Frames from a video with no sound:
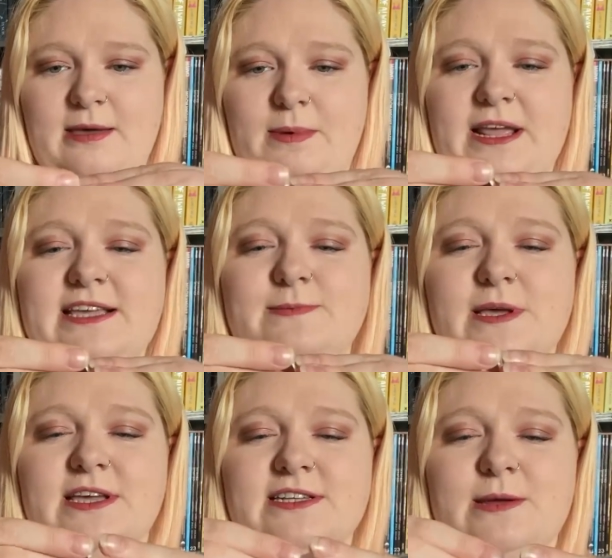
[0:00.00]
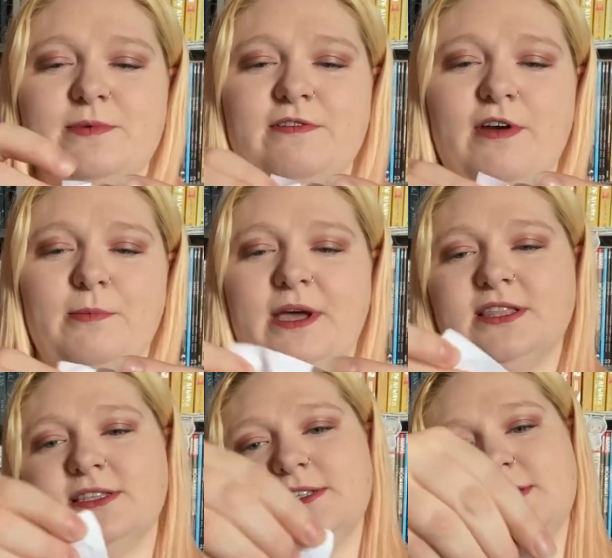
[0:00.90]
Please be a contemporary
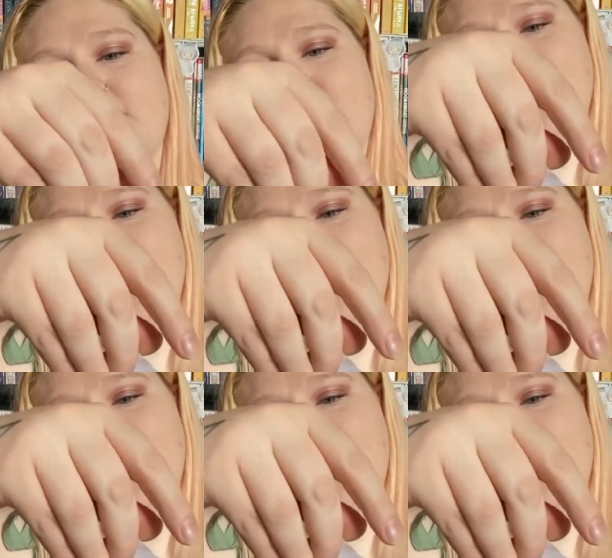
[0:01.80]
romance.